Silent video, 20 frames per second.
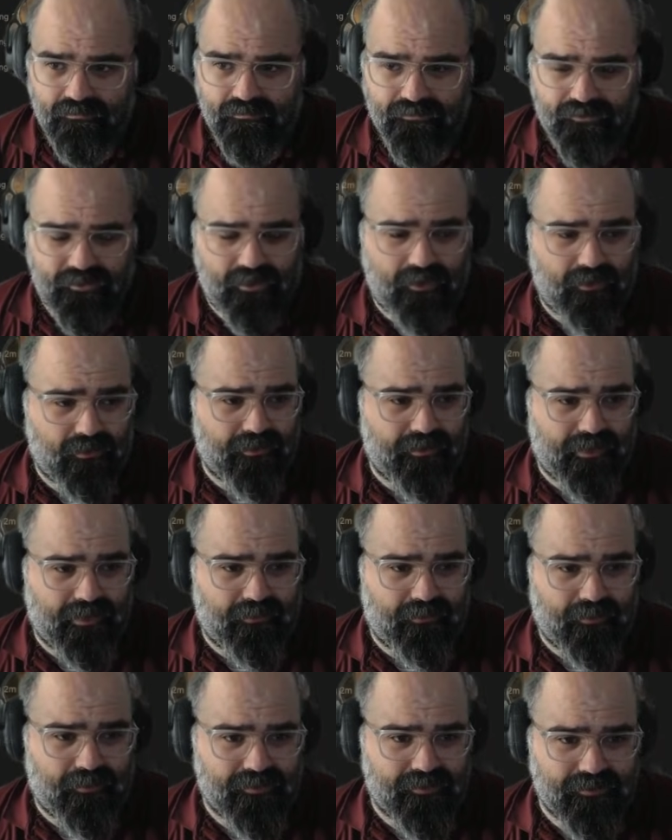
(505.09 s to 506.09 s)
so I
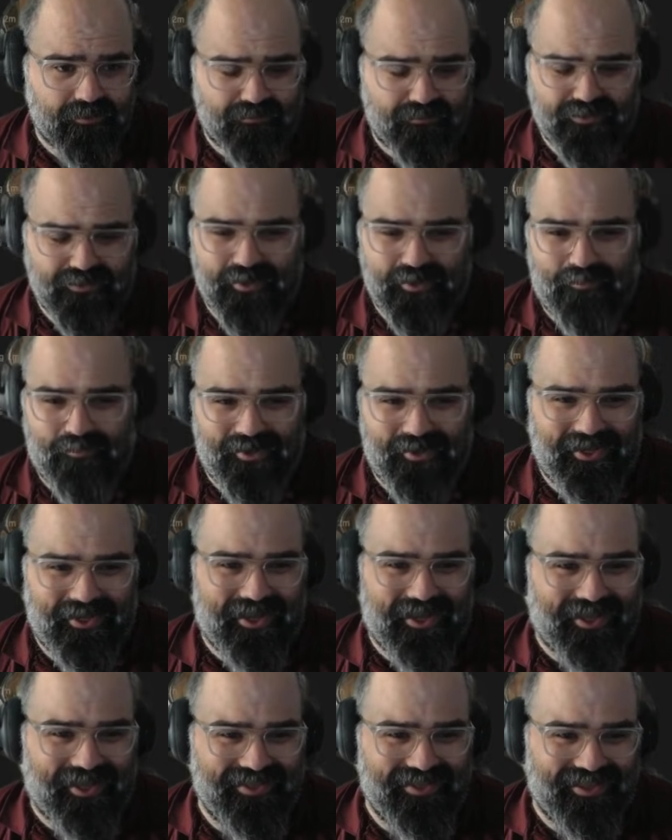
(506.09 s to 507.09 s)
don't want to service so many
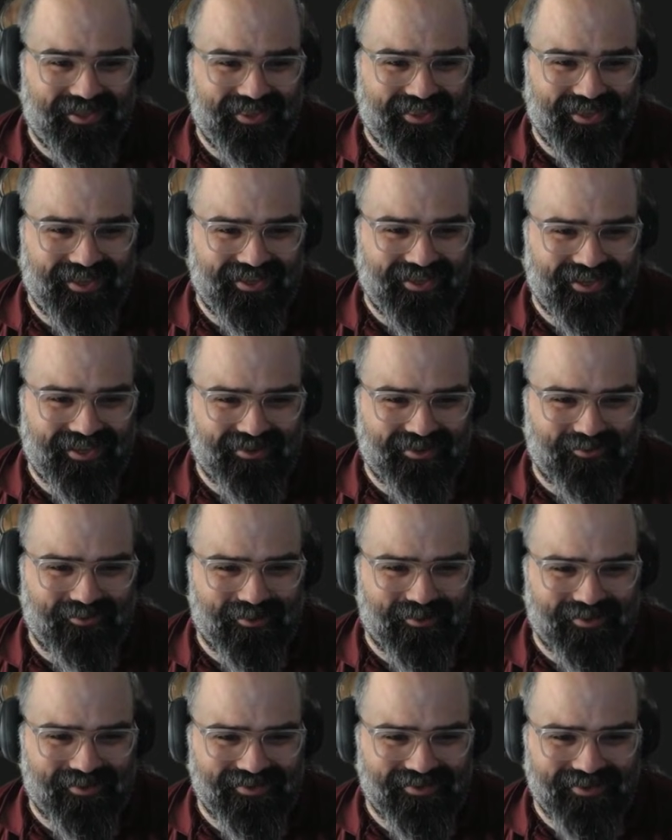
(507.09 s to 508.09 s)
content that I don't
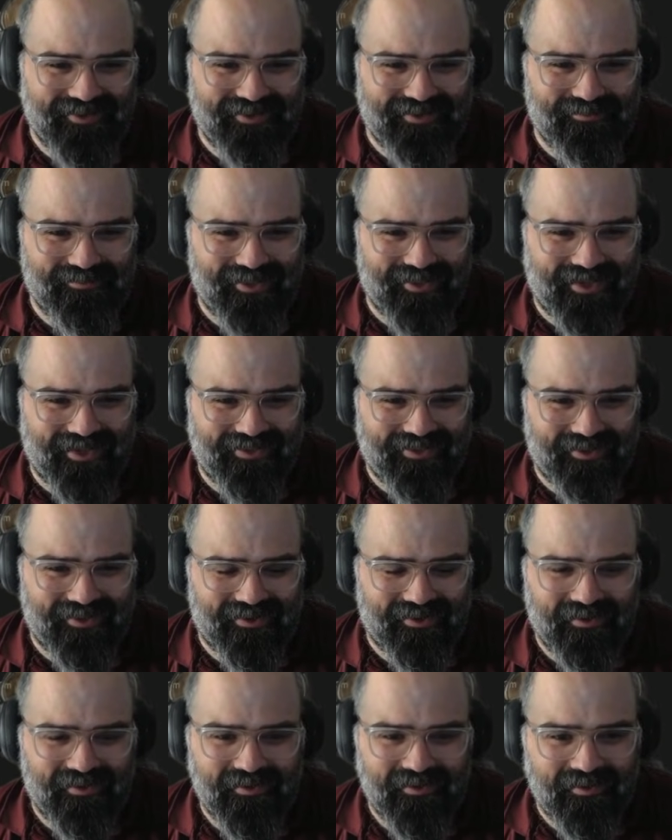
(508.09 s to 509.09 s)
want to be out
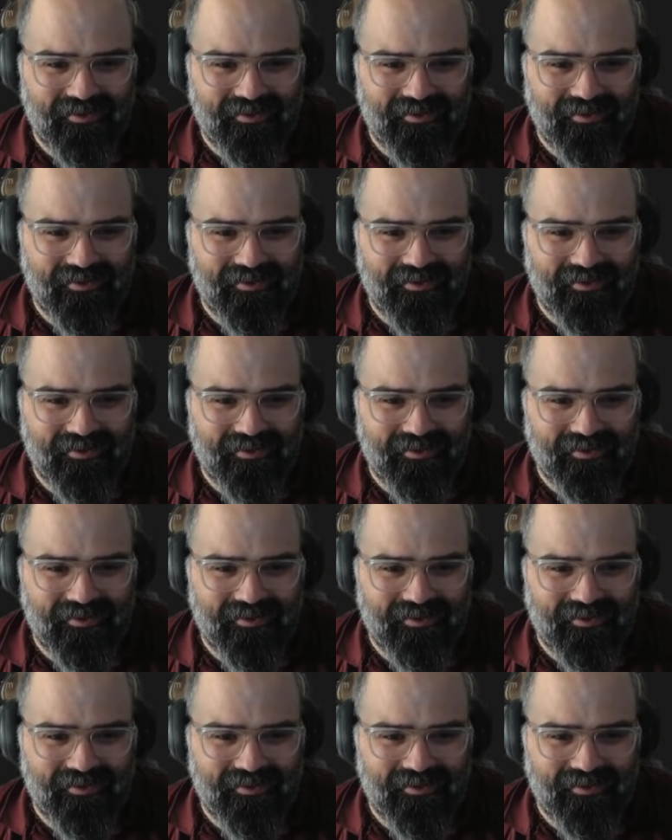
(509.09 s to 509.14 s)
there.